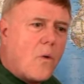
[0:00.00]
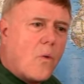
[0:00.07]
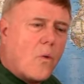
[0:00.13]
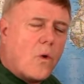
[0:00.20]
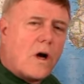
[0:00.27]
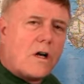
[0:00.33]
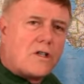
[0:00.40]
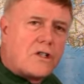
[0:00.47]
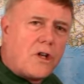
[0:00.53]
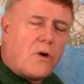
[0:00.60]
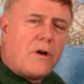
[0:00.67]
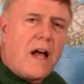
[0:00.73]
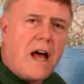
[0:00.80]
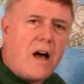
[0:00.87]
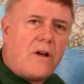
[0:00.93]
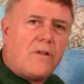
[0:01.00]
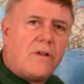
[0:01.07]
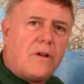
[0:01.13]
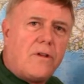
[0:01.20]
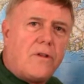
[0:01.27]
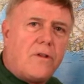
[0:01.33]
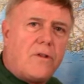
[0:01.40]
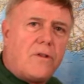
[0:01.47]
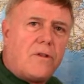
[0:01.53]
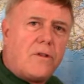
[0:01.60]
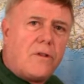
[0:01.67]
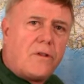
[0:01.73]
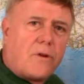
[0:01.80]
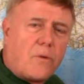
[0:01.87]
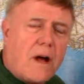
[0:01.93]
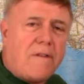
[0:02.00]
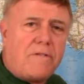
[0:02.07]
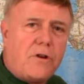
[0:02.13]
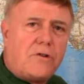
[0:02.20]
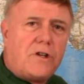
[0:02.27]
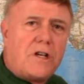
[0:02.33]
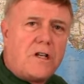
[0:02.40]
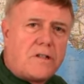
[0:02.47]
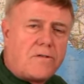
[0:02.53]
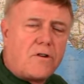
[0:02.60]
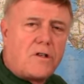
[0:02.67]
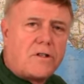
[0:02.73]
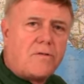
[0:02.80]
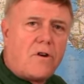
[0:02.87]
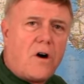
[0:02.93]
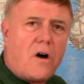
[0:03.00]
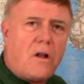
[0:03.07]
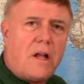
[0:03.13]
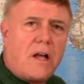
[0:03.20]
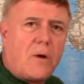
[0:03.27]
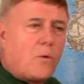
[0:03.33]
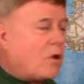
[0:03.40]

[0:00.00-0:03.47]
will slow down the refugees, first of all. It